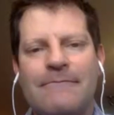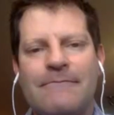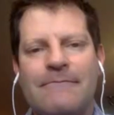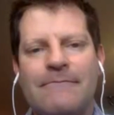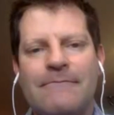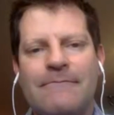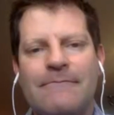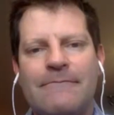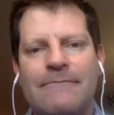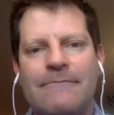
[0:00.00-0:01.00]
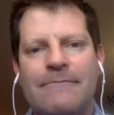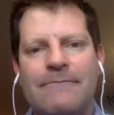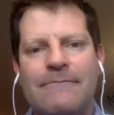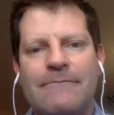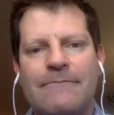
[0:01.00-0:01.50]

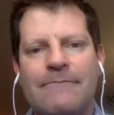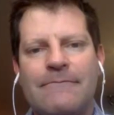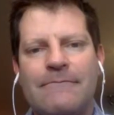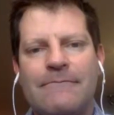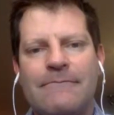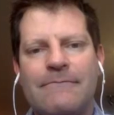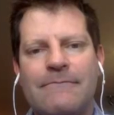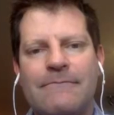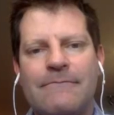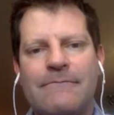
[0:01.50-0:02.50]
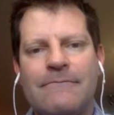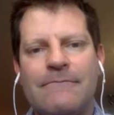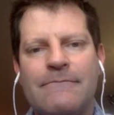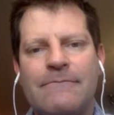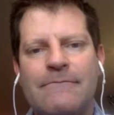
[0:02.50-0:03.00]

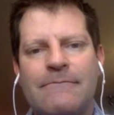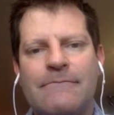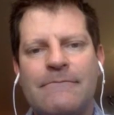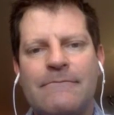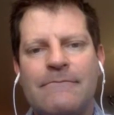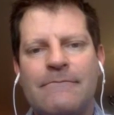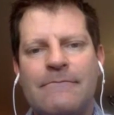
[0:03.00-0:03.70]
The person shown says nothing.